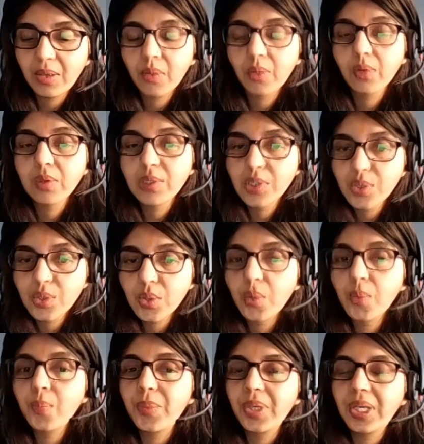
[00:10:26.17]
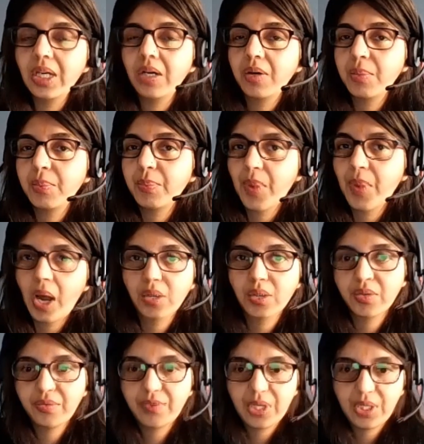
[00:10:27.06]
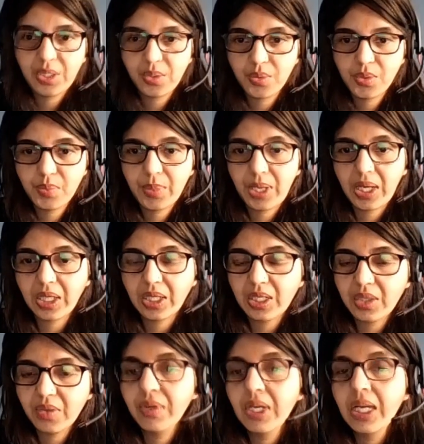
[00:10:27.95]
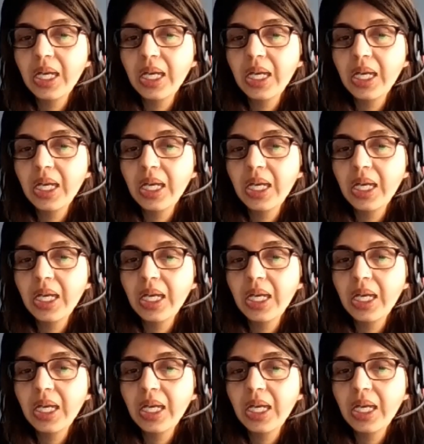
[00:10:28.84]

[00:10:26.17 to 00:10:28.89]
also be a part of retrospective,